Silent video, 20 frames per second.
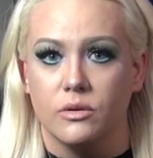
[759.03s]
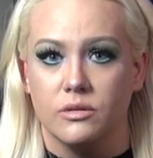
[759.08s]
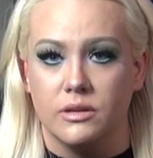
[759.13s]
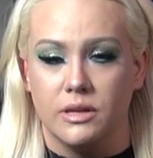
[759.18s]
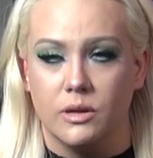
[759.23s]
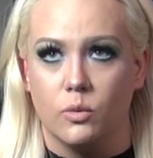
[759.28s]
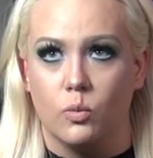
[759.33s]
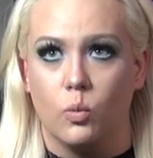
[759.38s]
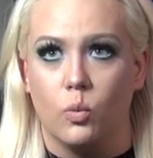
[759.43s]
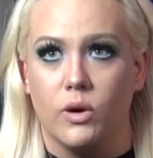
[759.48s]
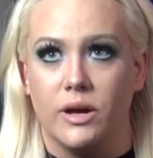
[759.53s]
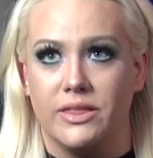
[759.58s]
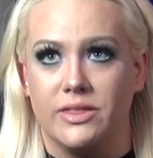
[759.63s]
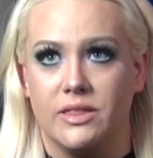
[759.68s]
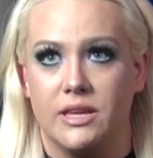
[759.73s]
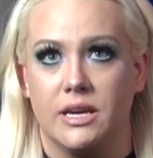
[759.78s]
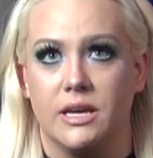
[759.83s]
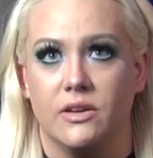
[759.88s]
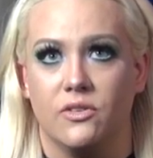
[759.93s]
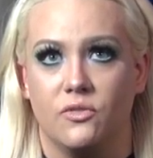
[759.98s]
you know what
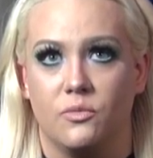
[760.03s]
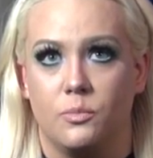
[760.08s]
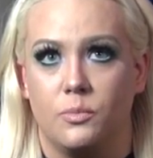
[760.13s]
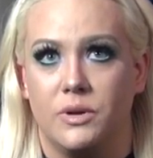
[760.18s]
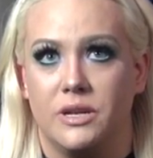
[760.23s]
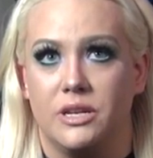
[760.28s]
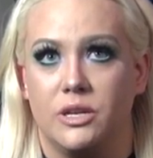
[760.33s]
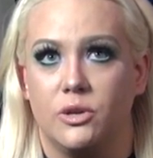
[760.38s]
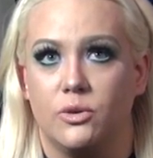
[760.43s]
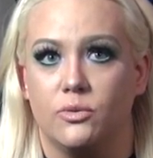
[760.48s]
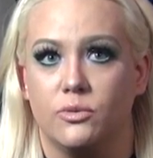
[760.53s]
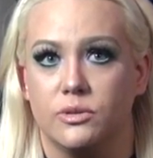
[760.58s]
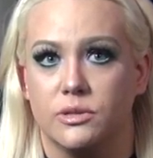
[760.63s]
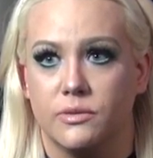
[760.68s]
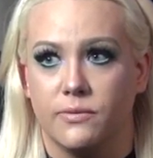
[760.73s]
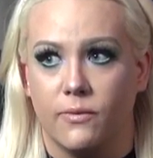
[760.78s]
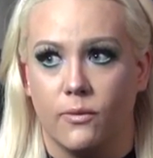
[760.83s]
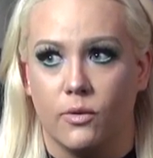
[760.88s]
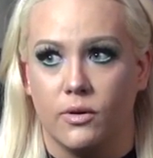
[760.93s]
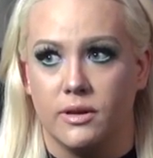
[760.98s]
they have been used
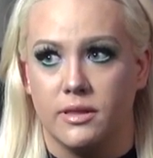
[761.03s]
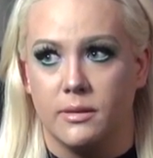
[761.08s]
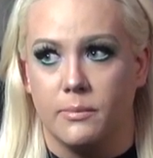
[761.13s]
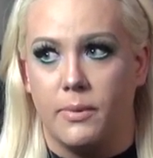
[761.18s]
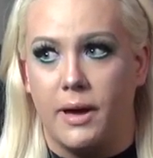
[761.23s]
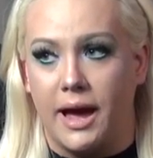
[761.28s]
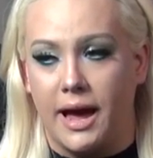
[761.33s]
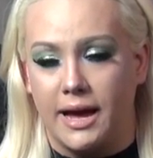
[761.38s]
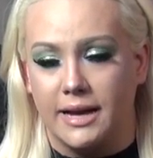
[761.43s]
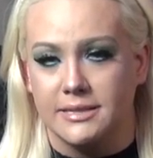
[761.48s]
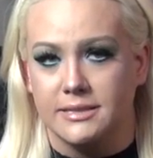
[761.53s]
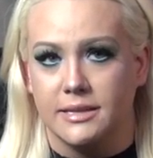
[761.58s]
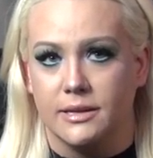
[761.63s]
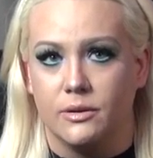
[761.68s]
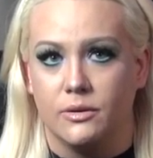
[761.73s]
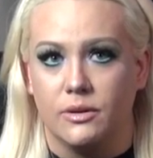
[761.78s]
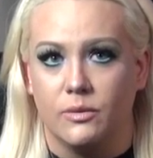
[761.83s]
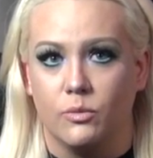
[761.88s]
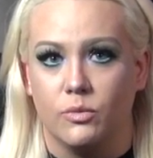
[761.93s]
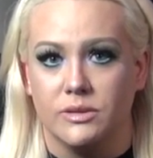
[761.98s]
for in the past
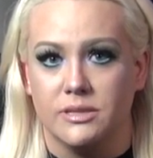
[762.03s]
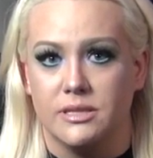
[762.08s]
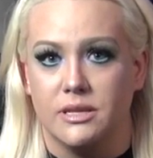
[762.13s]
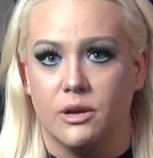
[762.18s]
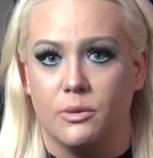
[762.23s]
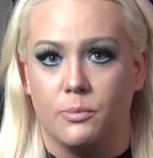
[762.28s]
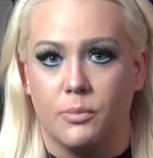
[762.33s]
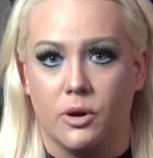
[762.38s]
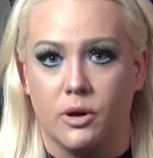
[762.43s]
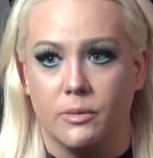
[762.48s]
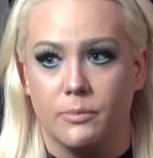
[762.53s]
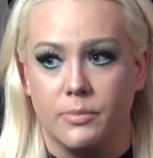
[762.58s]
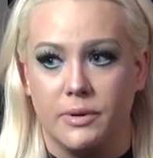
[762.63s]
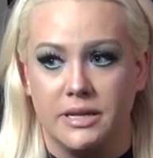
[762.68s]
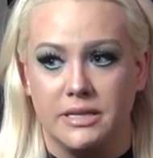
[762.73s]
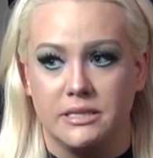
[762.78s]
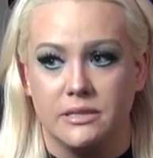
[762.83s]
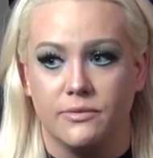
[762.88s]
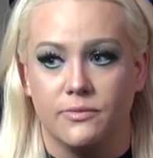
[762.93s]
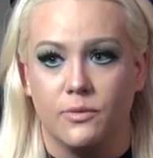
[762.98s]
like was their
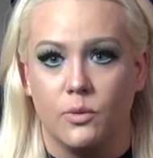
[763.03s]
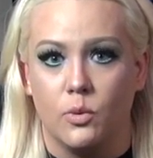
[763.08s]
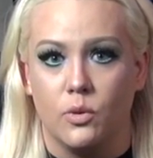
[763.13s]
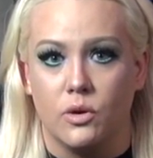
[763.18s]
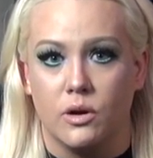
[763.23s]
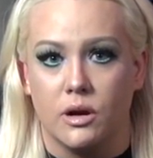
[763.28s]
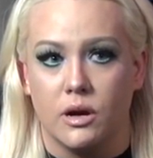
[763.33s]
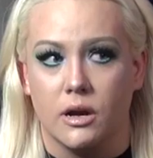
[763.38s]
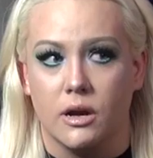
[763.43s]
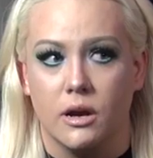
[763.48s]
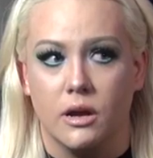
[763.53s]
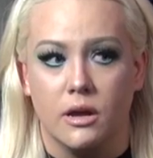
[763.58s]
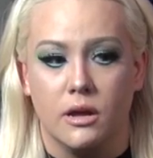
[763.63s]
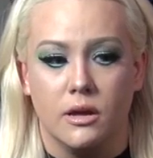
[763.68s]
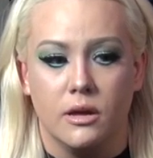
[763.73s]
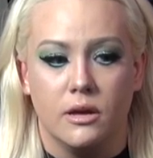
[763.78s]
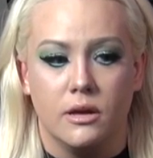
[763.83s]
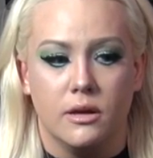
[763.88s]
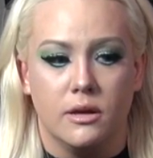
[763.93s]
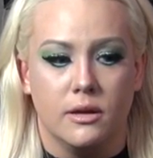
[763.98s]
purpose for
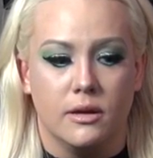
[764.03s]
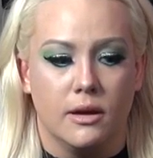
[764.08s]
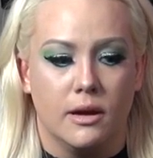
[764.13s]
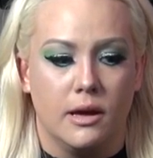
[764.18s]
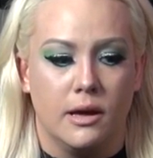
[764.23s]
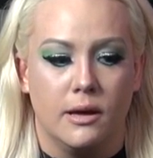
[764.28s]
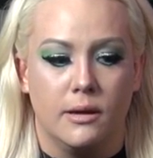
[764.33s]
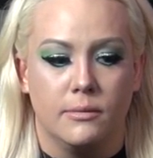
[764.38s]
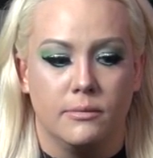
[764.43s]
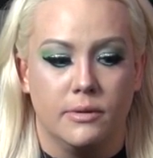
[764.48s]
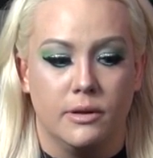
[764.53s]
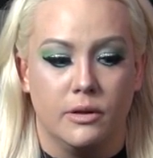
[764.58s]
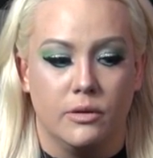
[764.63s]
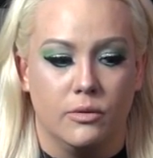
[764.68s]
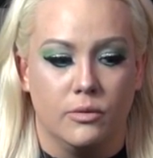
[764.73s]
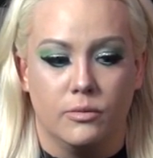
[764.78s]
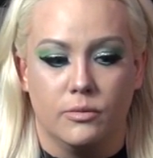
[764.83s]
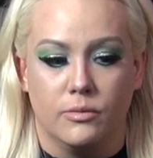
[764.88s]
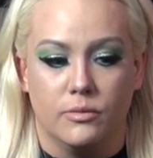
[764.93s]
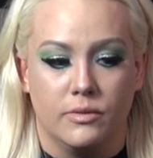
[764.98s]
uh, you
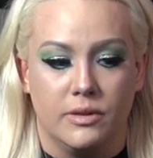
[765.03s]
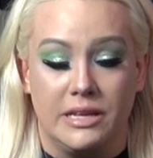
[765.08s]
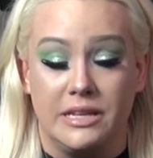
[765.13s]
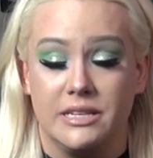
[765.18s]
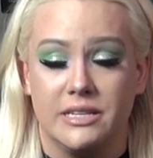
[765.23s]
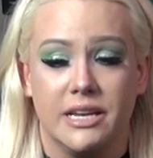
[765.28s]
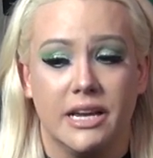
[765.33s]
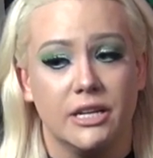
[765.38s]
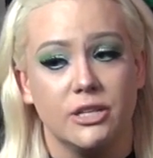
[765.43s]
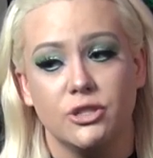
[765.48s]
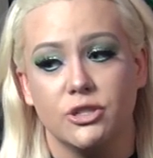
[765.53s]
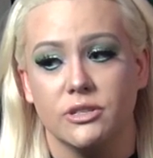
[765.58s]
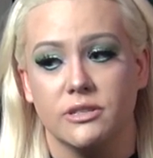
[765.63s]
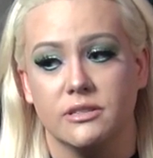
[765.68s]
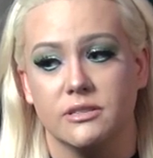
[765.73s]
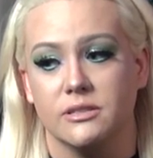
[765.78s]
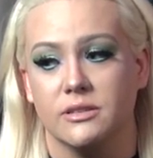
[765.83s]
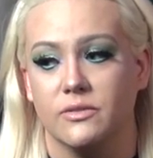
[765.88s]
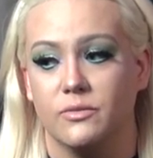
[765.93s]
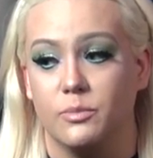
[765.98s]
know,
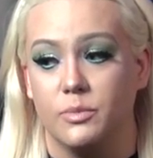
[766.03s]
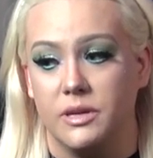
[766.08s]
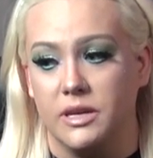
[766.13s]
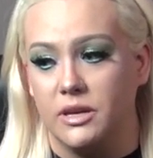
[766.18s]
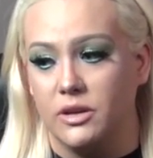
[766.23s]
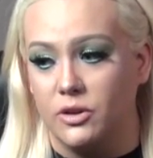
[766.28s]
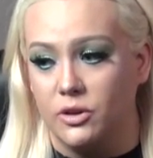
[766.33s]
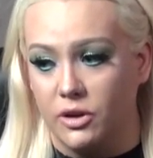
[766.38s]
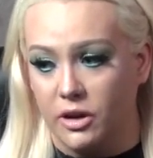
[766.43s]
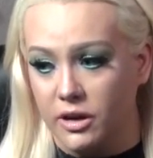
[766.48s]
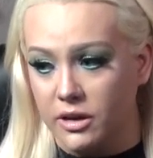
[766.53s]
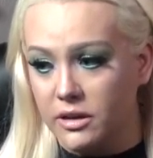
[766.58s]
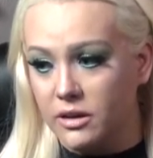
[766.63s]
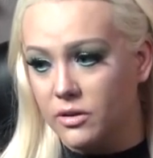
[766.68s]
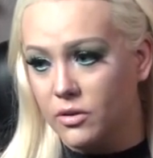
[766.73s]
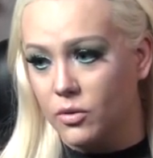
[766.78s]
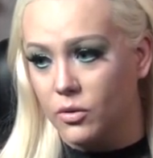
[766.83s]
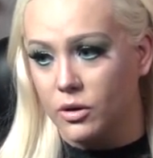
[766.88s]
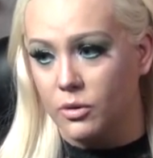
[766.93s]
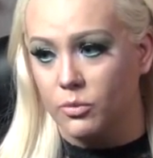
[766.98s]
intentions of being good,
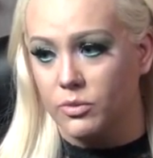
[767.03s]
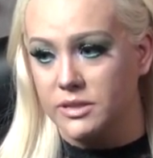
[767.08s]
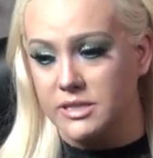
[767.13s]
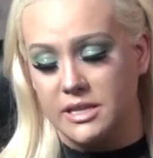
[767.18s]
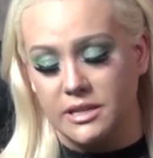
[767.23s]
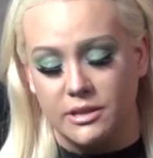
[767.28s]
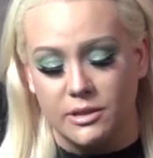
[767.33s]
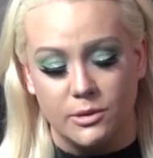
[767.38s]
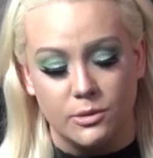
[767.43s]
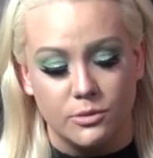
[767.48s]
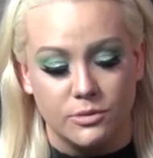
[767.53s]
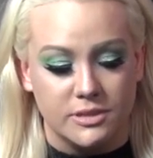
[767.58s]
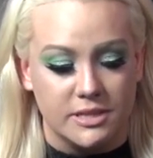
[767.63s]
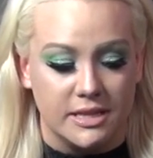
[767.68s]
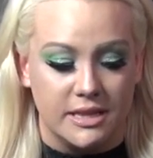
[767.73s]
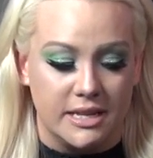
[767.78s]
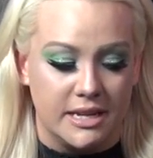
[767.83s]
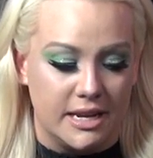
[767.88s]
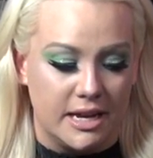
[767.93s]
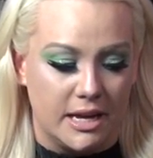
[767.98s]
or was it used
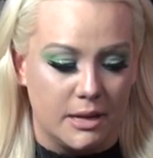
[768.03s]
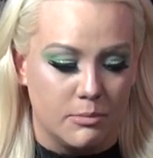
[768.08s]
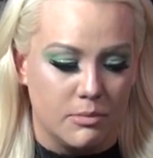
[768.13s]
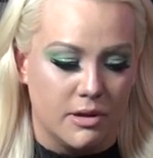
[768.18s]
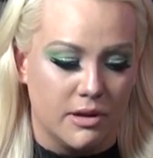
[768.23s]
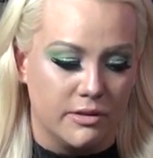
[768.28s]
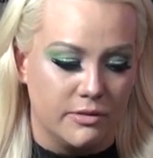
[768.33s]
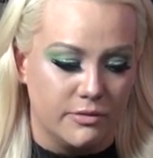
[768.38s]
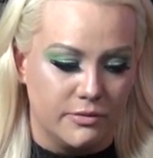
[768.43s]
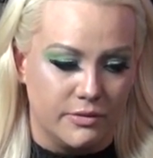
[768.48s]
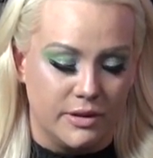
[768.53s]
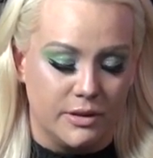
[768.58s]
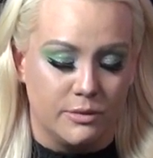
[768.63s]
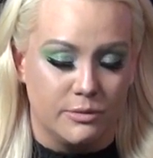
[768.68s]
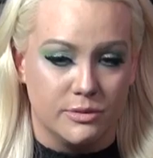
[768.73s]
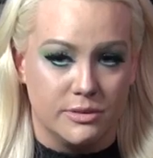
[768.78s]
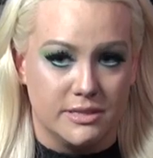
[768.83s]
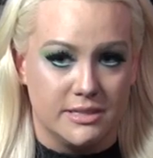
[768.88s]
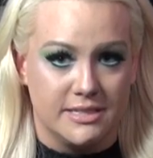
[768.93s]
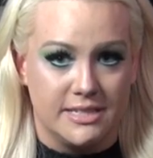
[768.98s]
in the name of, you
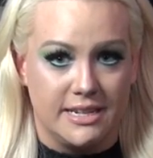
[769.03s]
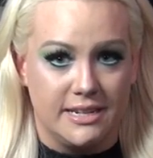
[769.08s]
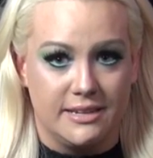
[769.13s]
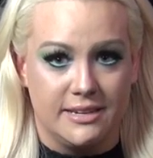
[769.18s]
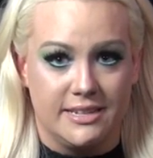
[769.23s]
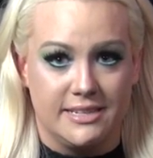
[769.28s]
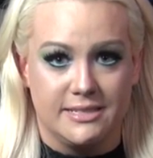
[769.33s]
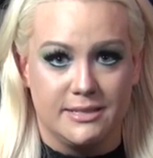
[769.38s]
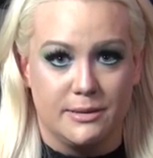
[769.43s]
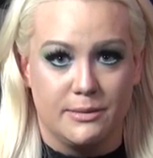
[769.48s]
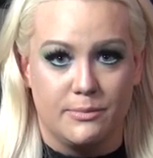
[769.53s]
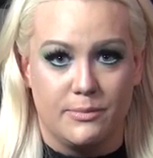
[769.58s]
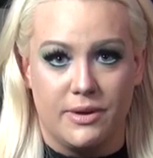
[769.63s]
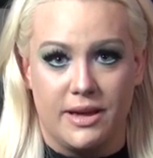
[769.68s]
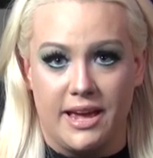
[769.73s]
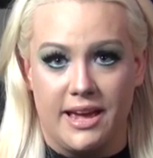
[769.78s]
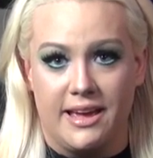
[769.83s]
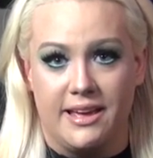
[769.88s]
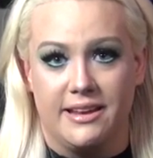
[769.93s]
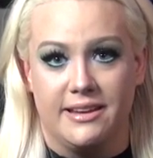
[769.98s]
know, Satanism
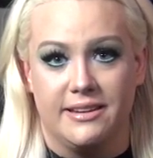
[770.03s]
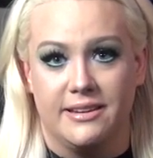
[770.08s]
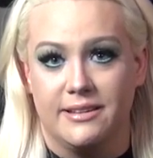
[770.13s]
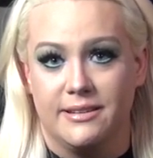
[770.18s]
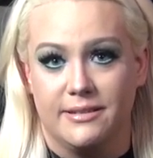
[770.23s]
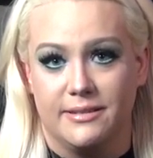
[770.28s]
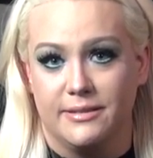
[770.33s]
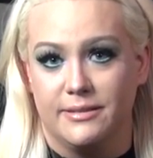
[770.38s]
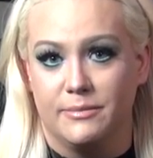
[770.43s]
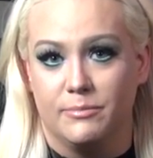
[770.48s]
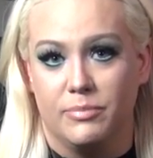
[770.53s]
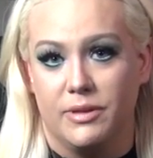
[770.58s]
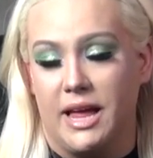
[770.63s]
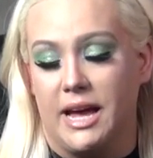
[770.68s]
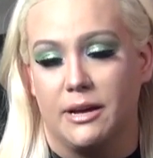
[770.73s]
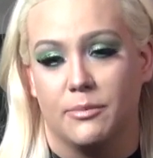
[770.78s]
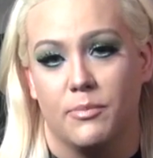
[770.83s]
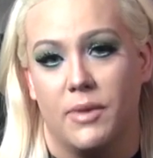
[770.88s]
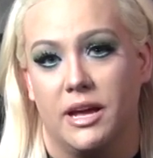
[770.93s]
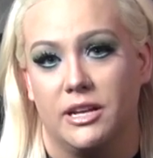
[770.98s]
and
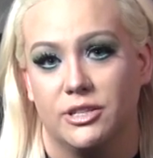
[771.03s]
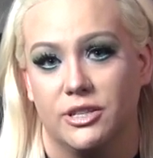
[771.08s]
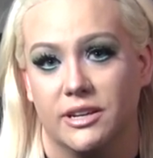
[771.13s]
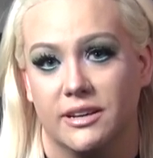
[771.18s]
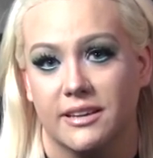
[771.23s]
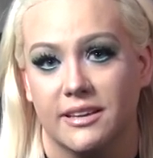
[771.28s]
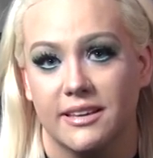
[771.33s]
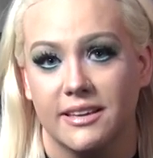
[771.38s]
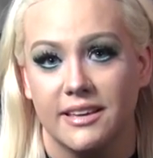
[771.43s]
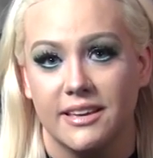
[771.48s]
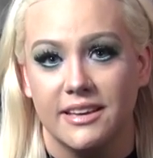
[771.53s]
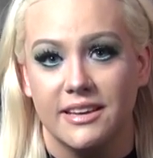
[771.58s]
black magic?